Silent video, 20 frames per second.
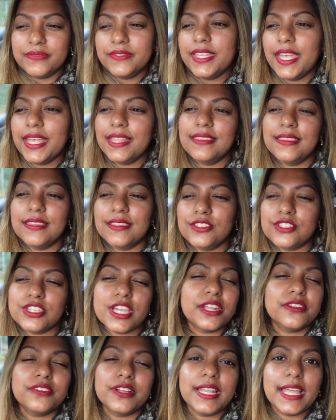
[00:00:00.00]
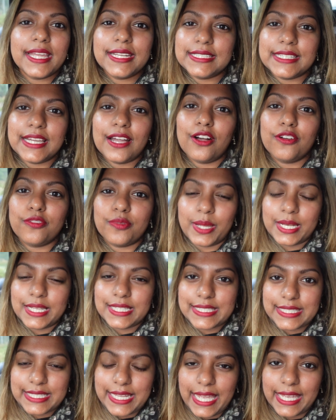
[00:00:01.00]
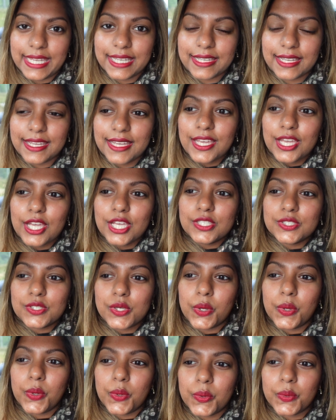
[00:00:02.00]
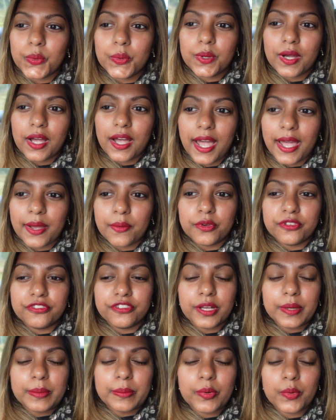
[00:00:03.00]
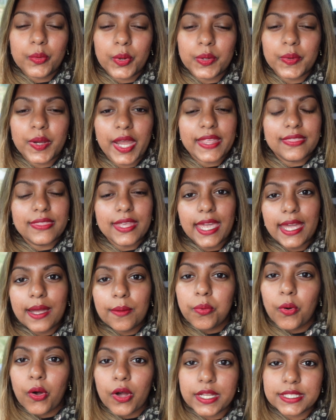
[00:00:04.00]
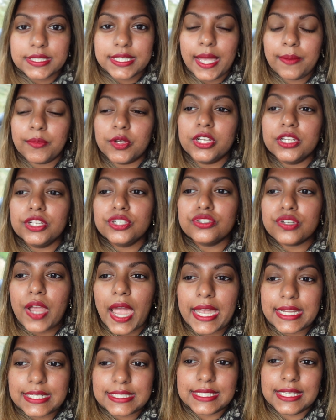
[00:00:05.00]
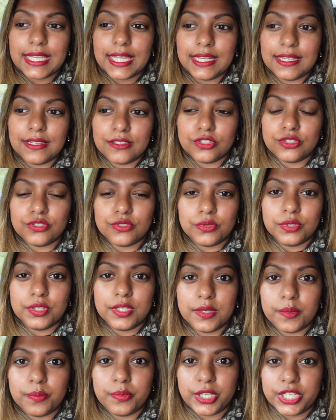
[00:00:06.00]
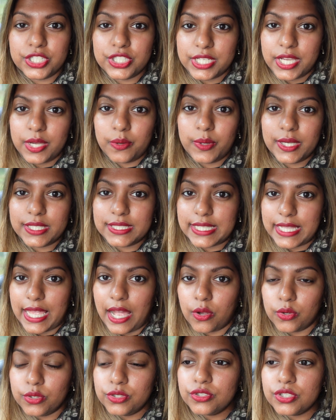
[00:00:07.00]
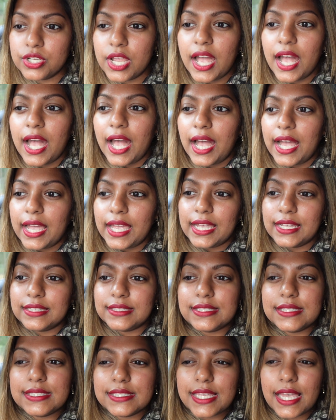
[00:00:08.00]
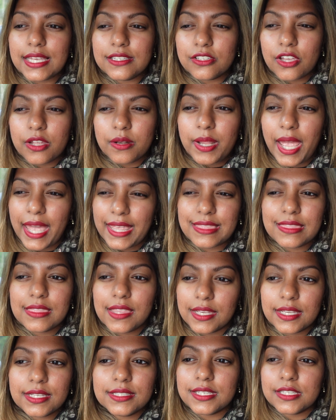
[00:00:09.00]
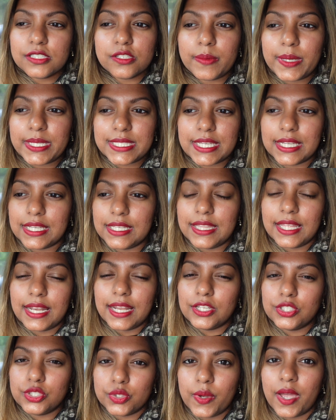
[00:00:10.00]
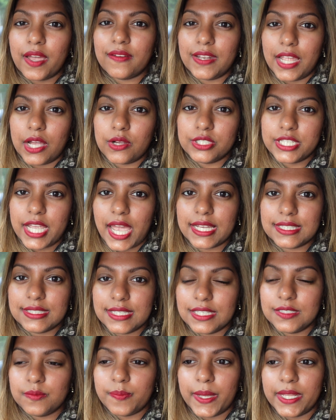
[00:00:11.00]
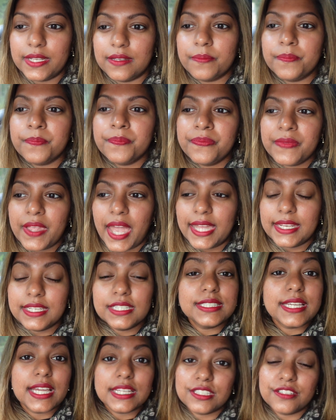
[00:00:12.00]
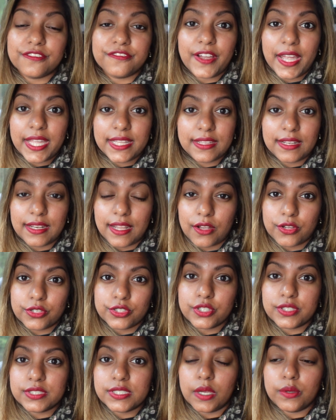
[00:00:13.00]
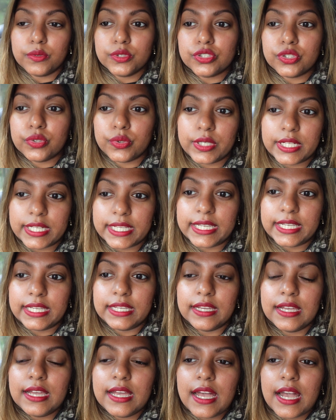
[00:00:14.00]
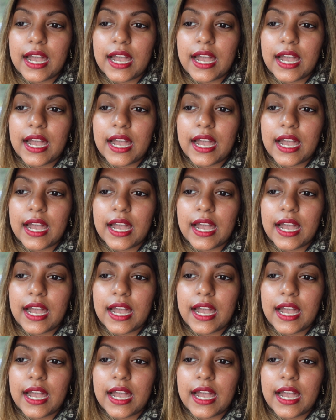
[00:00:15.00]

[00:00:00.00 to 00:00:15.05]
get the general idea of what it's like. So I will film when we're at the airport. I'm gonna try to get into the British Airways lounge. I think it says on my ticket that I do have lounge access, but I need to actually find the lounge because I was googling